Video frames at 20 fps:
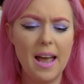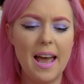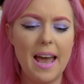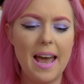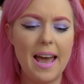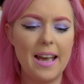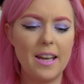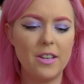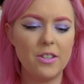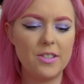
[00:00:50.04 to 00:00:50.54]

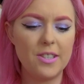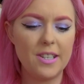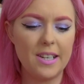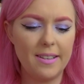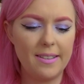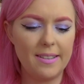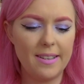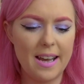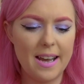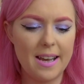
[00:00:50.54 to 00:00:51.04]
and she
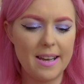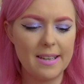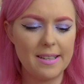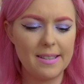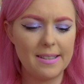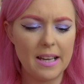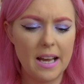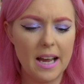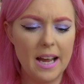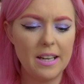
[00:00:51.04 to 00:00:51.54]

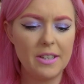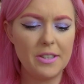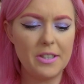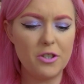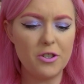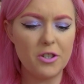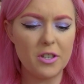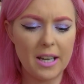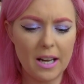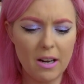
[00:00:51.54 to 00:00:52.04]
says,
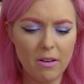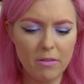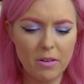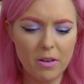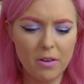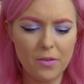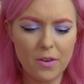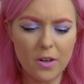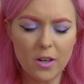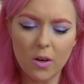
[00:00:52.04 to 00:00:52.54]
did you get
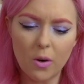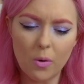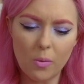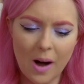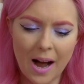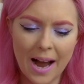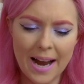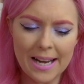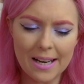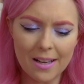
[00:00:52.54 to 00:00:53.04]
rid of your
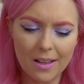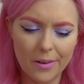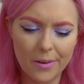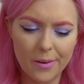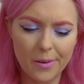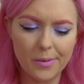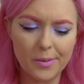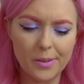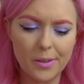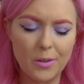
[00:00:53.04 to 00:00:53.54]
kawaii
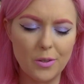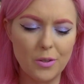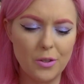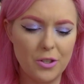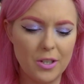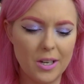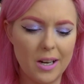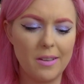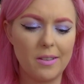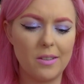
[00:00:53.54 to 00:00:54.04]
clothes or
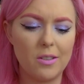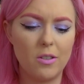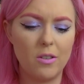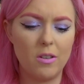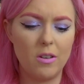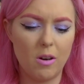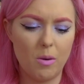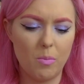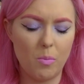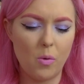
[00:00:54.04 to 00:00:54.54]
just
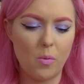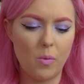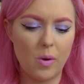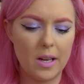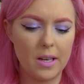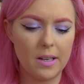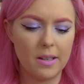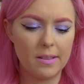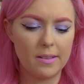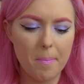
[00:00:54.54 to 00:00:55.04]
normal
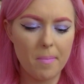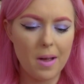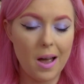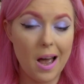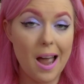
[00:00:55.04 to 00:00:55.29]
ones?